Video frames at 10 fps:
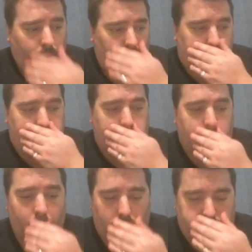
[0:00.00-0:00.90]

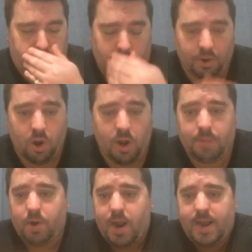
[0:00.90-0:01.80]

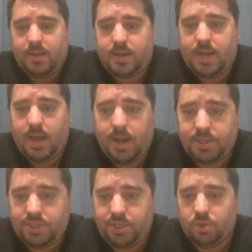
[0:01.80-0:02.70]
not upgrading the
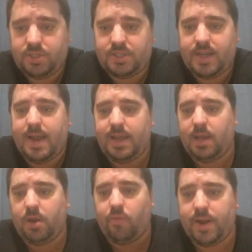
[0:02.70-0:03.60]
cars. You're staying
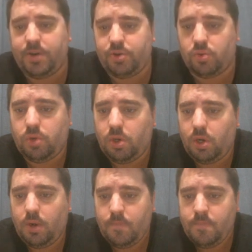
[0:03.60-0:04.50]
in a rental.
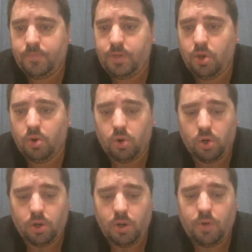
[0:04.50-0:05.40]

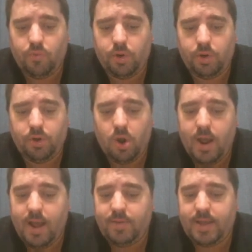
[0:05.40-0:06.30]
You're
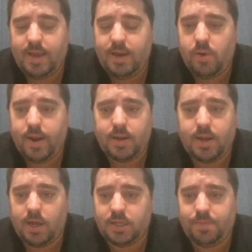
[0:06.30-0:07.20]
not having any credit
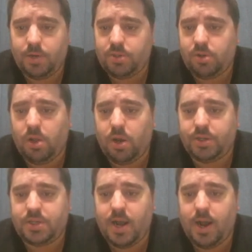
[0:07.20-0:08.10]
cards, personal
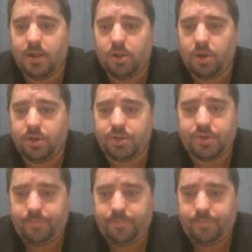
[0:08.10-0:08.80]
loans, car loans.